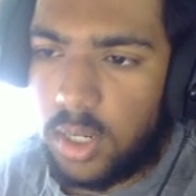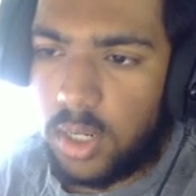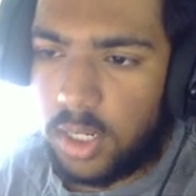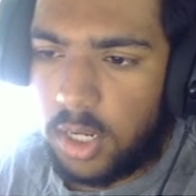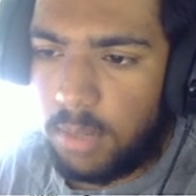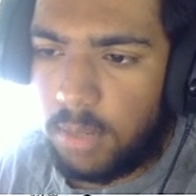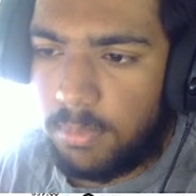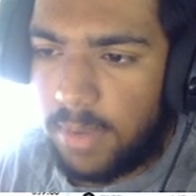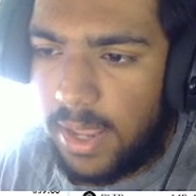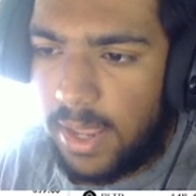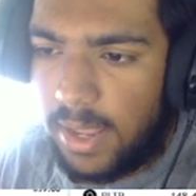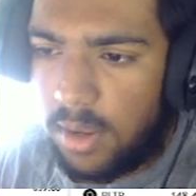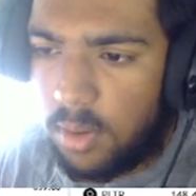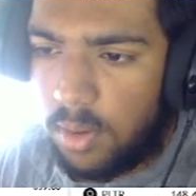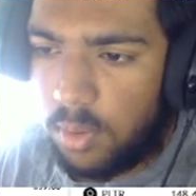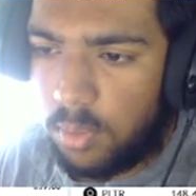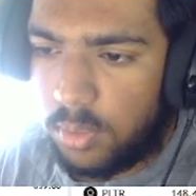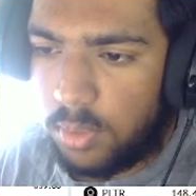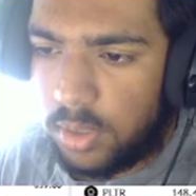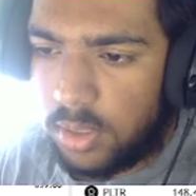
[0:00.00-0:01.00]
to come
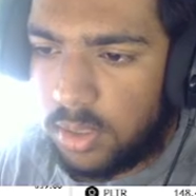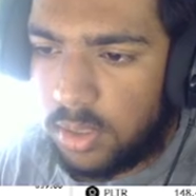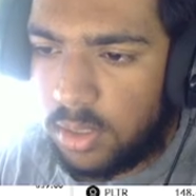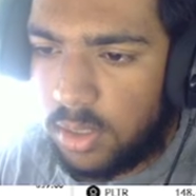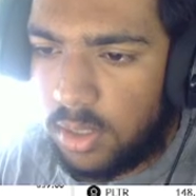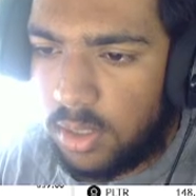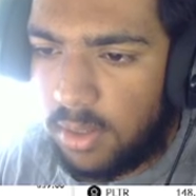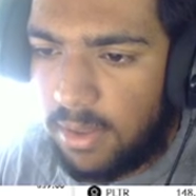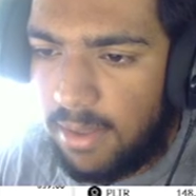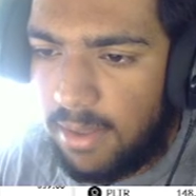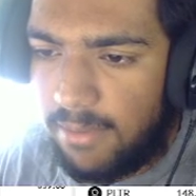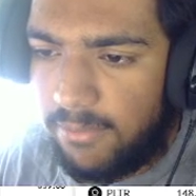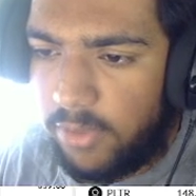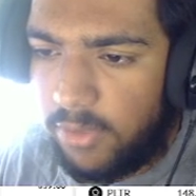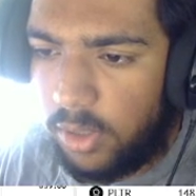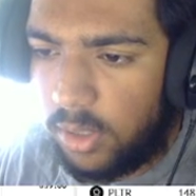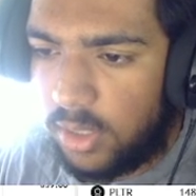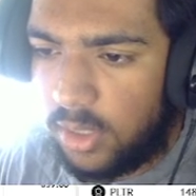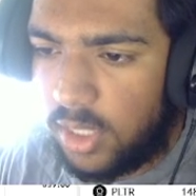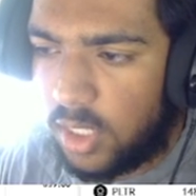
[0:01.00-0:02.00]
down,
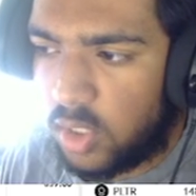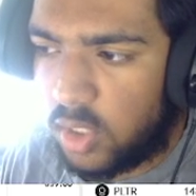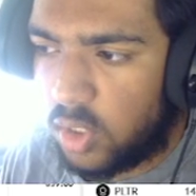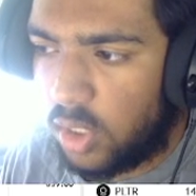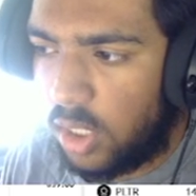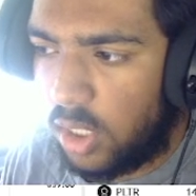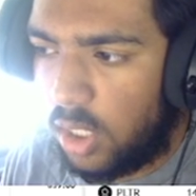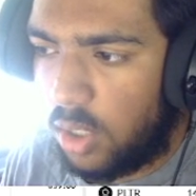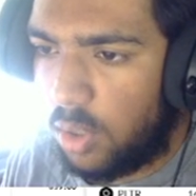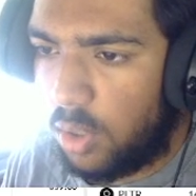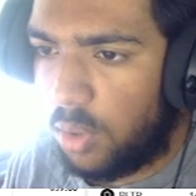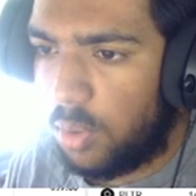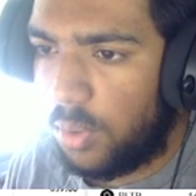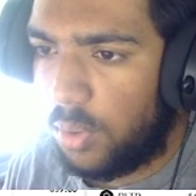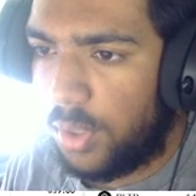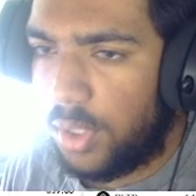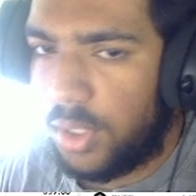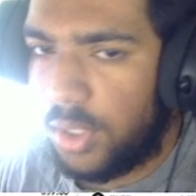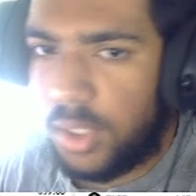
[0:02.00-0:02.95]
fill this low?